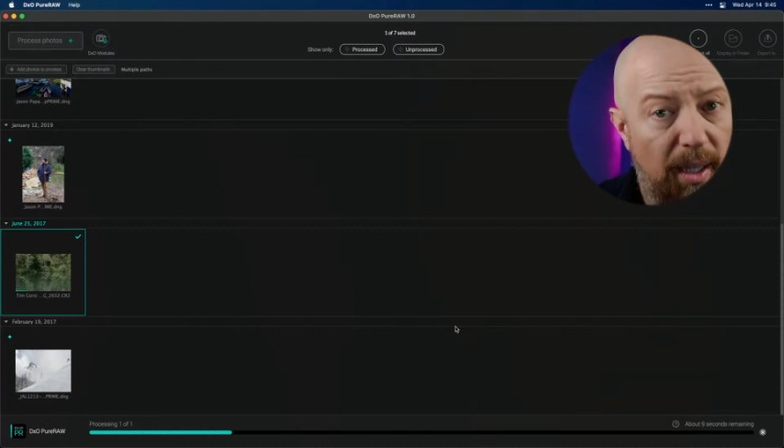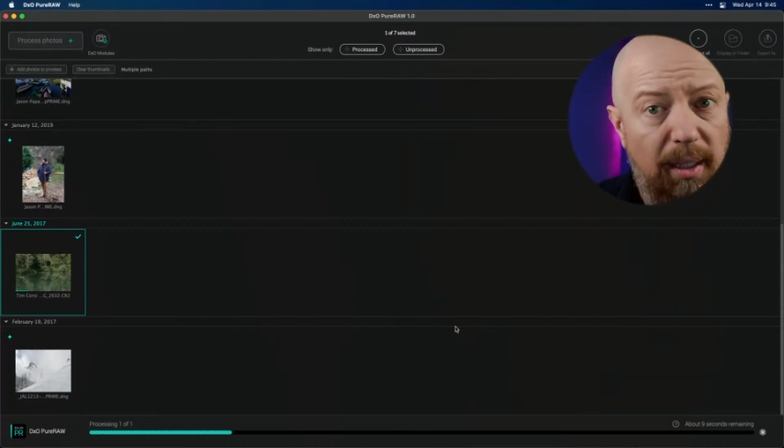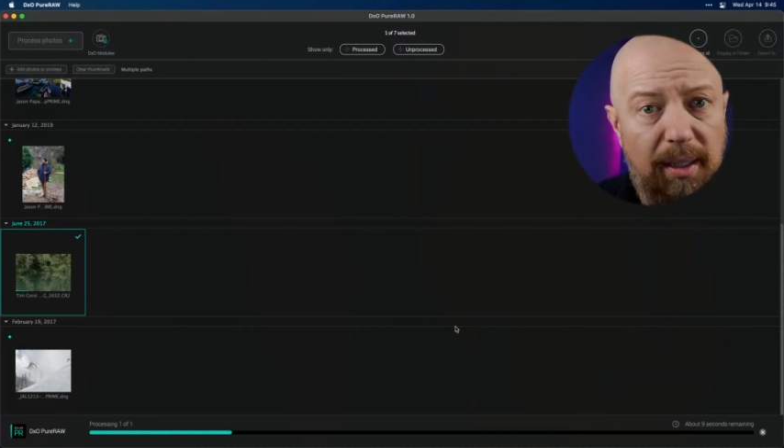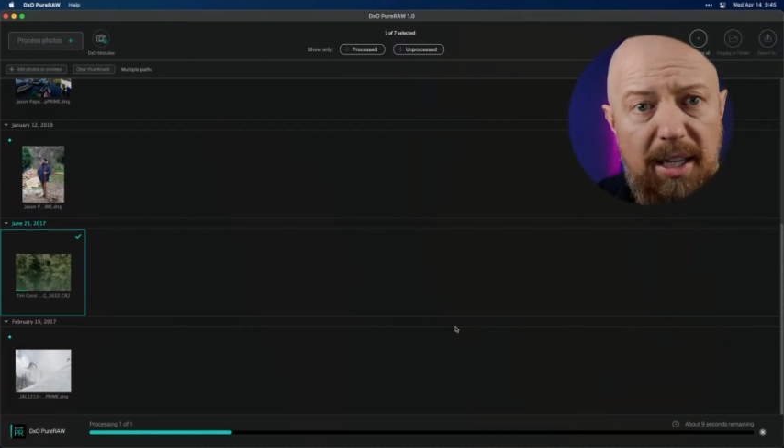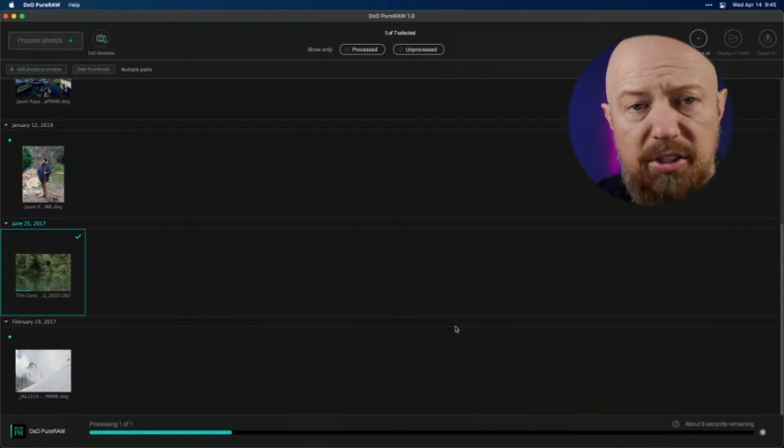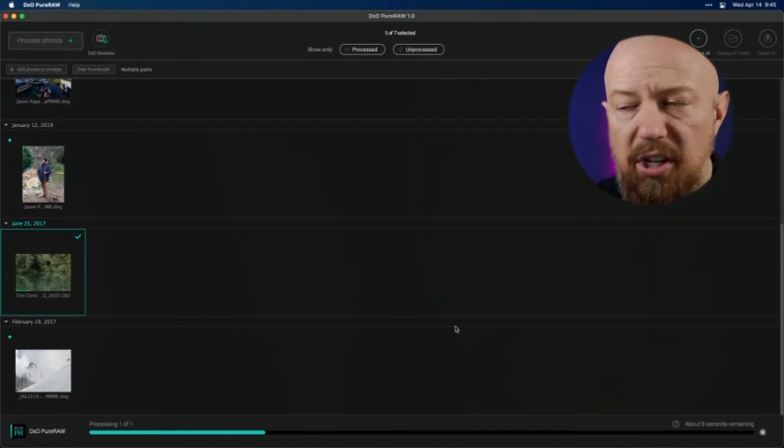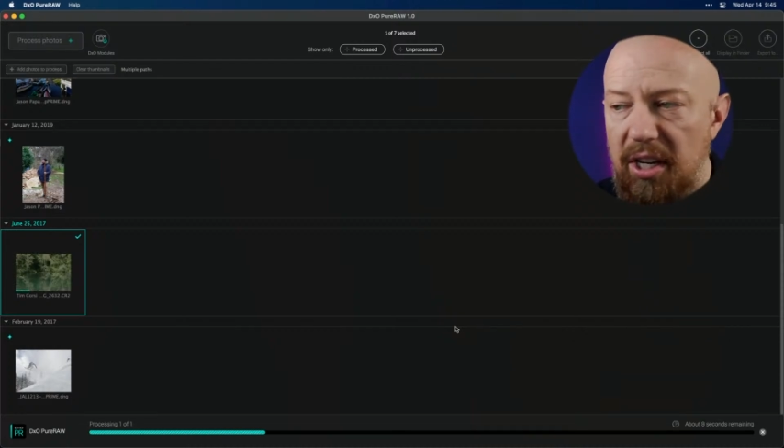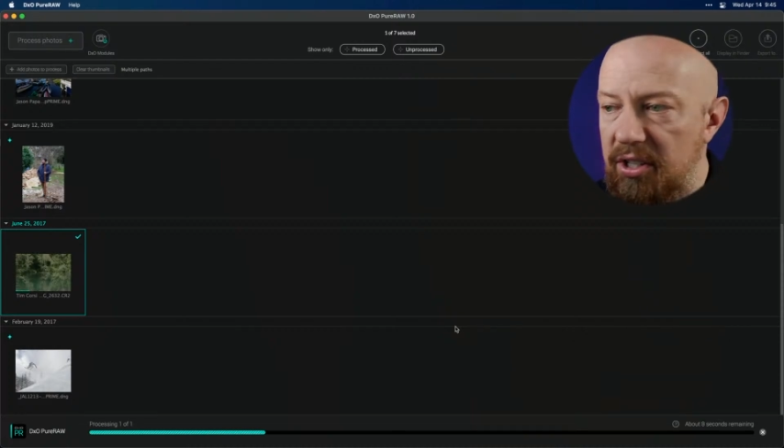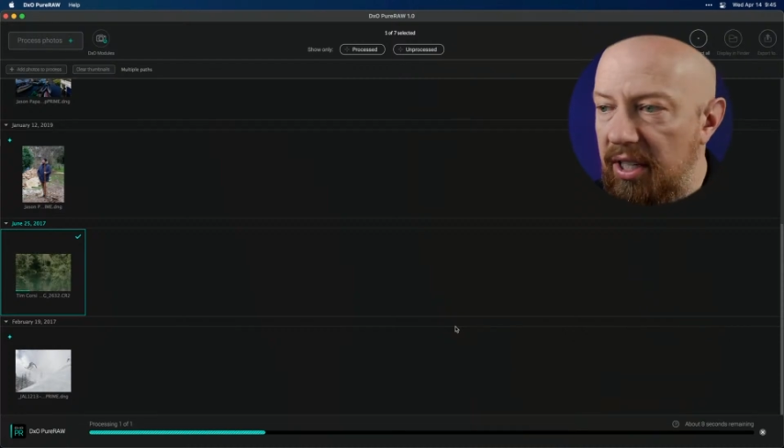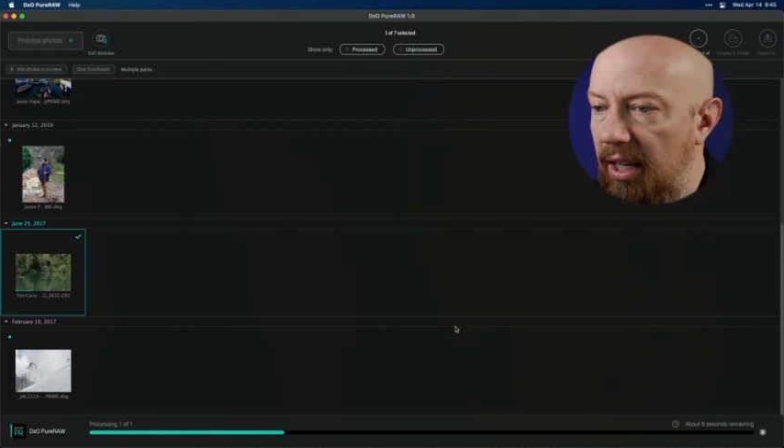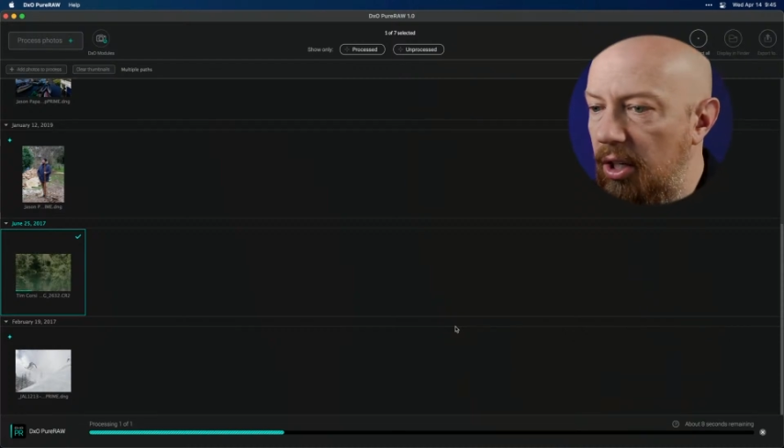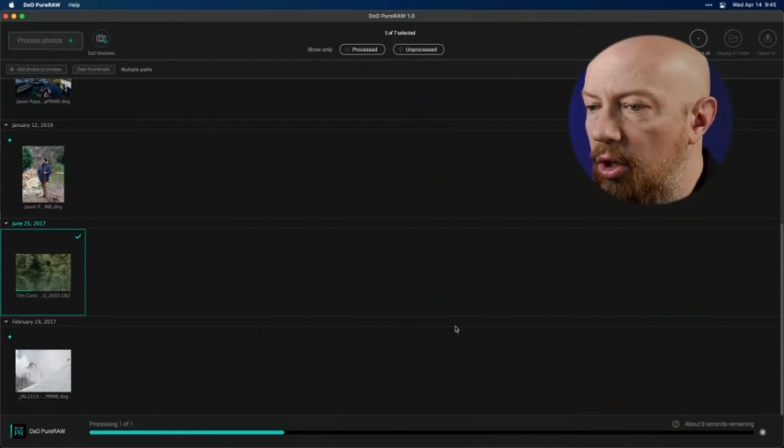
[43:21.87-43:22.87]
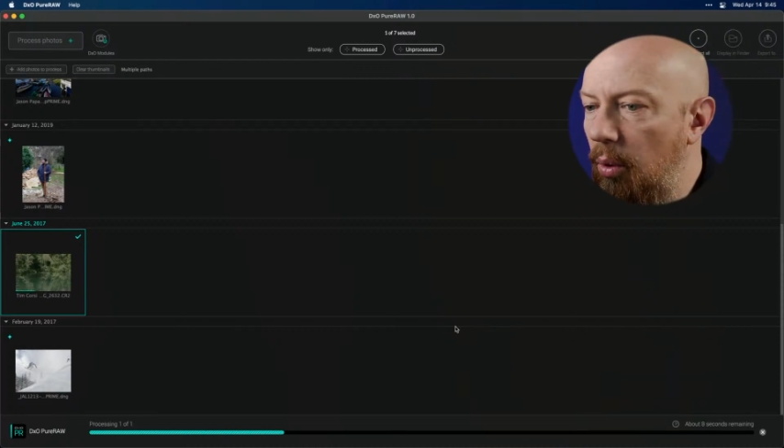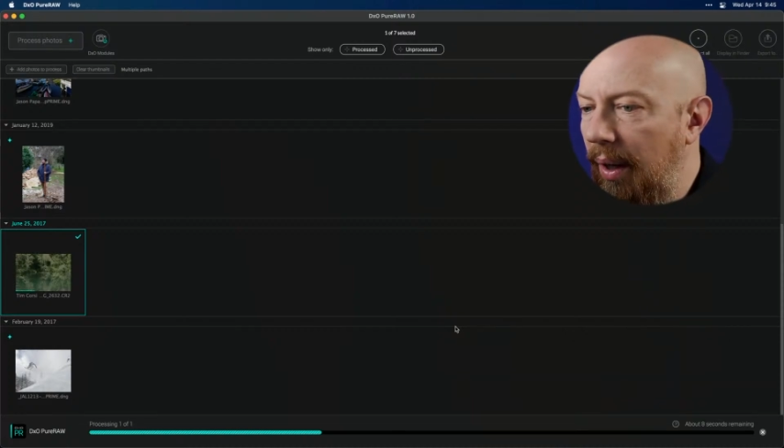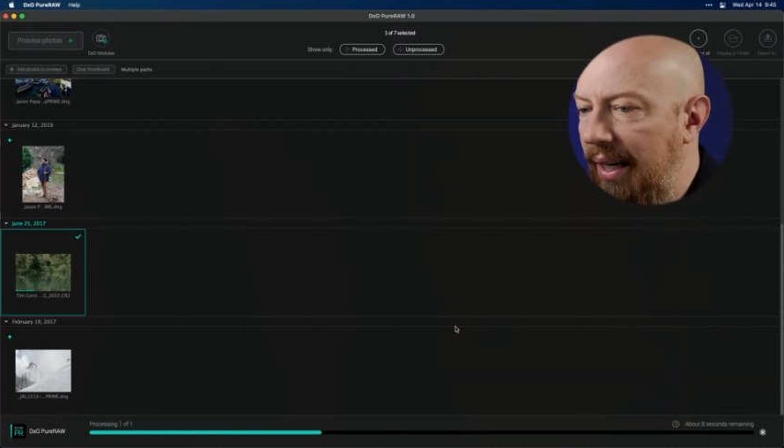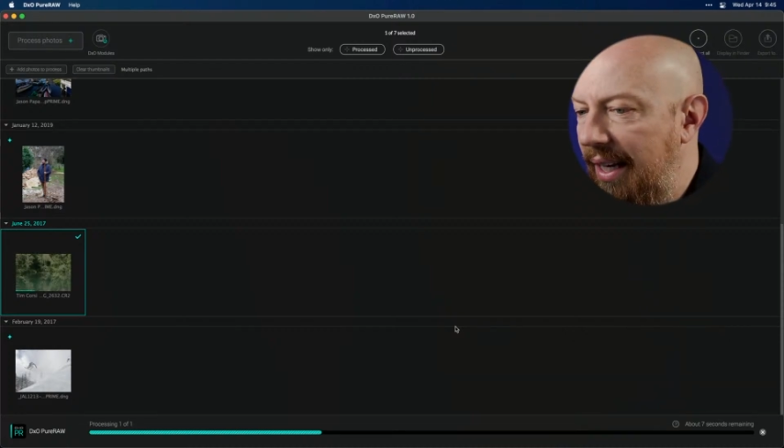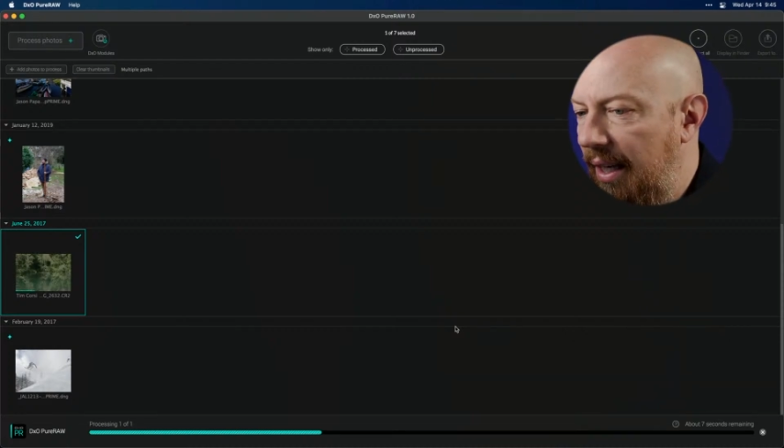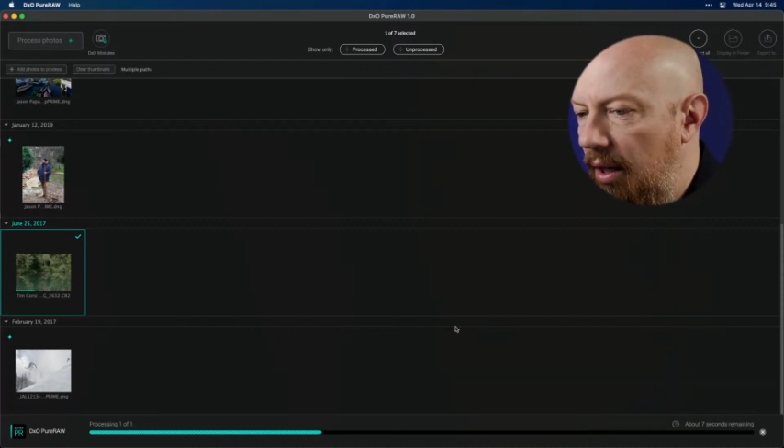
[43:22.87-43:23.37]
Last chance to get a new
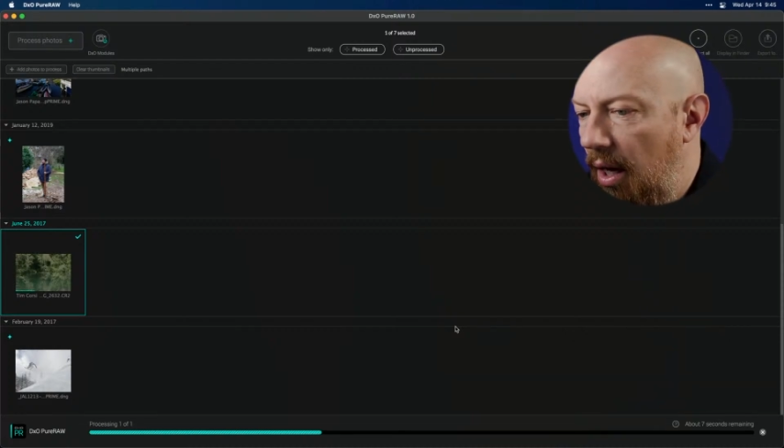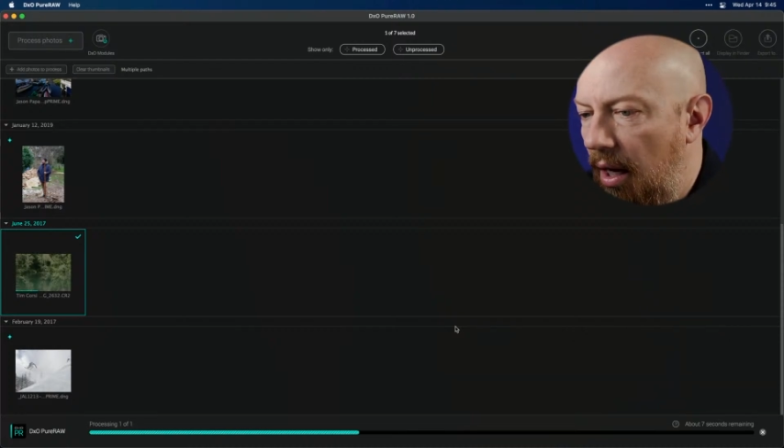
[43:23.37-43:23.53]
one in.